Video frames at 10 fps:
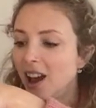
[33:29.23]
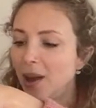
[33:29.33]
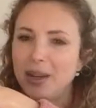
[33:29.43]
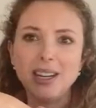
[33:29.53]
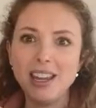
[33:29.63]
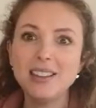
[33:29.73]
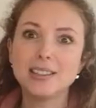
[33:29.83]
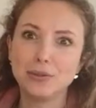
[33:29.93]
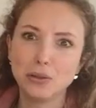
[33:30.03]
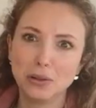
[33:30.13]
I mean, it is
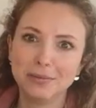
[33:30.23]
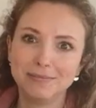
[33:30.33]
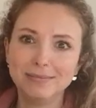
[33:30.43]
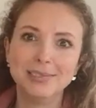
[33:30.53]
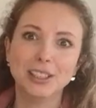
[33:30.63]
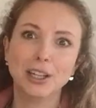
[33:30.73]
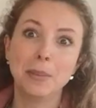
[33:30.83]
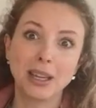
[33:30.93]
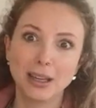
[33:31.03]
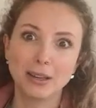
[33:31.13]
if you're, you know,
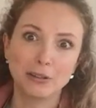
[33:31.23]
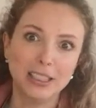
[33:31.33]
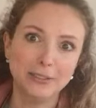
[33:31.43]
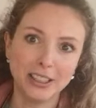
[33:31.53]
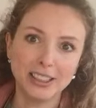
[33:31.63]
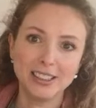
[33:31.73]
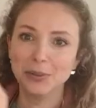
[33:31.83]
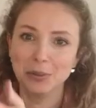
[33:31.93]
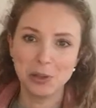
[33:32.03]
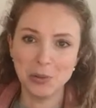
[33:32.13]
making it for a
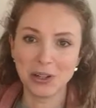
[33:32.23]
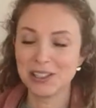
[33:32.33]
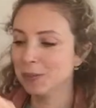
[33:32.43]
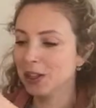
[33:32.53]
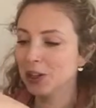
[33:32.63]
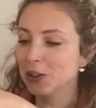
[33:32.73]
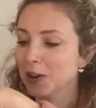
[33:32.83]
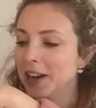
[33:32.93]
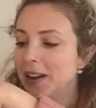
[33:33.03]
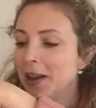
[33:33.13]
living, you want it to be good,
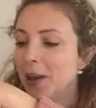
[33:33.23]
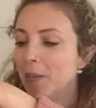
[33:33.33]
right?